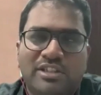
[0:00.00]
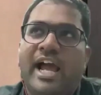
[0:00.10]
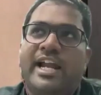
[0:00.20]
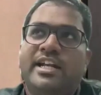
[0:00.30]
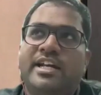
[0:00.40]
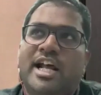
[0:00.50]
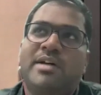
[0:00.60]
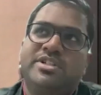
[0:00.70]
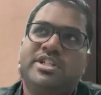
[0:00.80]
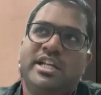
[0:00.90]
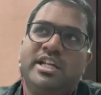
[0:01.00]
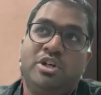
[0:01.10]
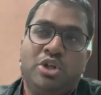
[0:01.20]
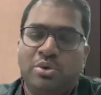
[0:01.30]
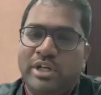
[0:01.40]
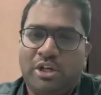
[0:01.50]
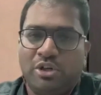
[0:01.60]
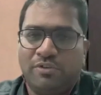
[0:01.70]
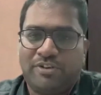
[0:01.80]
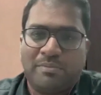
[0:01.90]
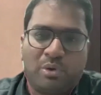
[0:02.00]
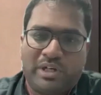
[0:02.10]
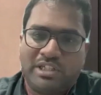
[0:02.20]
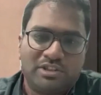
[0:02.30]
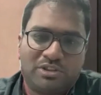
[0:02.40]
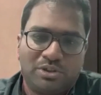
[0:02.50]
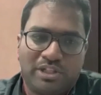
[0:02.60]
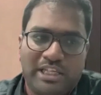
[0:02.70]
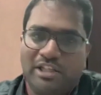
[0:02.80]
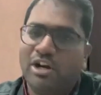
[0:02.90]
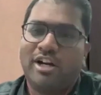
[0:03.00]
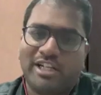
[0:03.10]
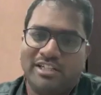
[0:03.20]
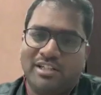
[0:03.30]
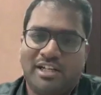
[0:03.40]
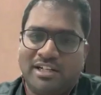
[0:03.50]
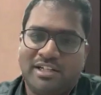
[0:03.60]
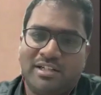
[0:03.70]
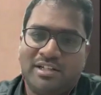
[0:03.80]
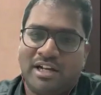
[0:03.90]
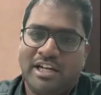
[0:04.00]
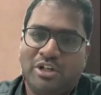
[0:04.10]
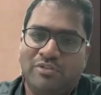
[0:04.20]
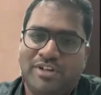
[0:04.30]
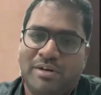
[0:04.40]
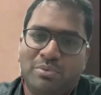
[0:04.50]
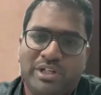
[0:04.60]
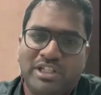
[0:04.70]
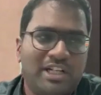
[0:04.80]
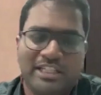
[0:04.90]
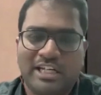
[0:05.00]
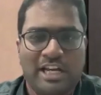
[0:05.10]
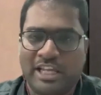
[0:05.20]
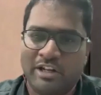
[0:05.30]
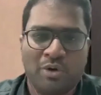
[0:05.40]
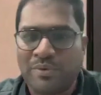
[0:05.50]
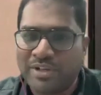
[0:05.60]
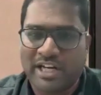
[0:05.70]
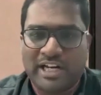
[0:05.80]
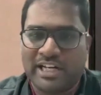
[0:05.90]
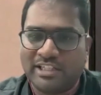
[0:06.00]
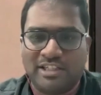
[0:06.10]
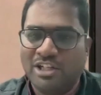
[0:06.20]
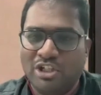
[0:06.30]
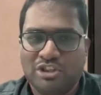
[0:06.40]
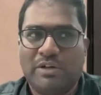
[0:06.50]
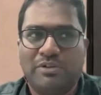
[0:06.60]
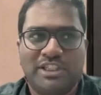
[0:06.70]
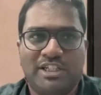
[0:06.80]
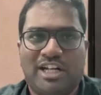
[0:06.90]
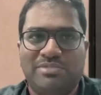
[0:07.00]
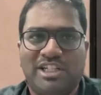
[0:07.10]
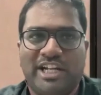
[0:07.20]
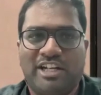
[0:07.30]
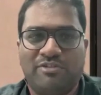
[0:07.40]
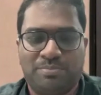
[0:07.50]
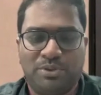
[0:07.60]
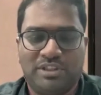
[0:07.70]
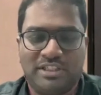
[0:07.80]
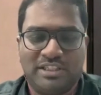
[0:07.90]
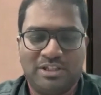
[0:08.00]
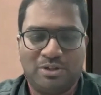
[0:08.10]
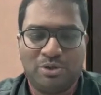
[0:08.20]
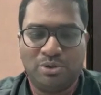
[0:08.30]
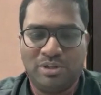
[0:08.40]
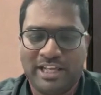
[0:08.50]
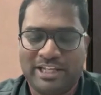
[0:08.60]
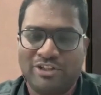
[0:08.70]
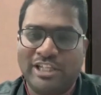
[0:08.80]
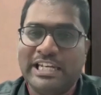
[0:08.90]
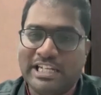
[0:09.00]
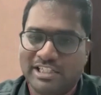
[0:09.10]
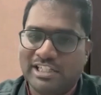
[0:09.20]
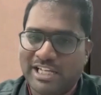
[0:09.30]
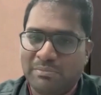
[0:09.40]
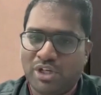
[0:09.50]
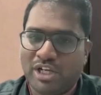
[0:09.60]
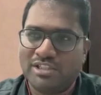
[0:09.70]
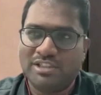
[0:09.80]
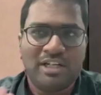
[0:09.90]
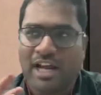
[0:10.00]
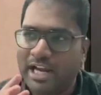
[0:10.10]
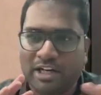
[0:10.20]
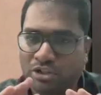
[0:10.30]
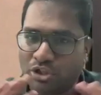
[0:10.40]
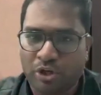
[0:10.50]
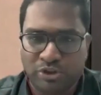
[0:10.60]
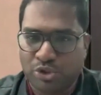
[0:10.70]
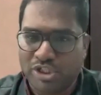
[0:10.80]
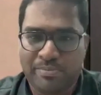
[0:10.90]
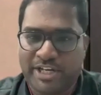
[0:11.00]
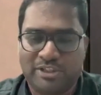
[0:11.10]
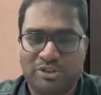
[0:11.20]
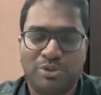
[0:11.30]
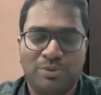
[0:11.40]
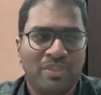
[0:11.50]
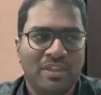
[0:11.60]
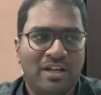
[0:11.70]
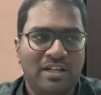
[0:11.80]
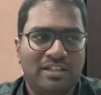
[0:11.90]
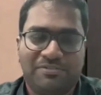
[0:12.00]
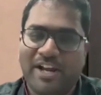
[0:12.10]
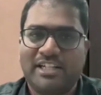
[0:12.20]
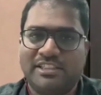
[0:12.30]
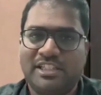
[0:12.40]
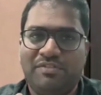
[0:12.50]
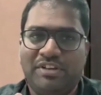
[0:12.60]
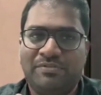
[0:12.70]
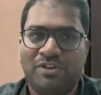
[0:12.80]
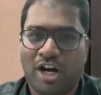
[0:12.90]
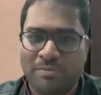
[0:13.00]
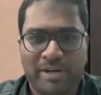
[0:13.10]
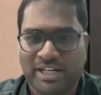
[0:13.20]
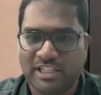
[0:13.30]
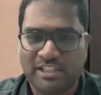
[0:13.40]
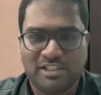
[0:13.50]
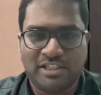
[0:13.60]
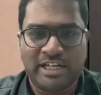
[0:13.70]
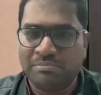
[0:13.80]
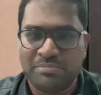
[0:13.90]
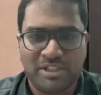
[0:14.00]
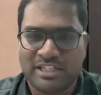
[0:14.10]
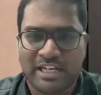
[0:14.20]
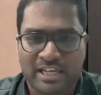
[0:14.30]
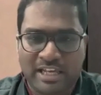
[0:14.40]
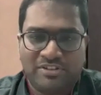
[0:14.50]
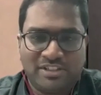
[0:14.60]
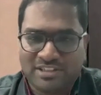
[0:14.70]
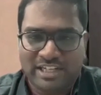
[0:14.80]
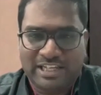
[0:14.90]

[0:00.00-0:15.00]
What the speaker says: And Ramshi knew Nico from Twitter. So he got in Nico from Twitter, and then we were connected. So I would say Ramshi kind of put the whole the initial team together, and it was all social media. So the fact is that we have not met each other in person ever.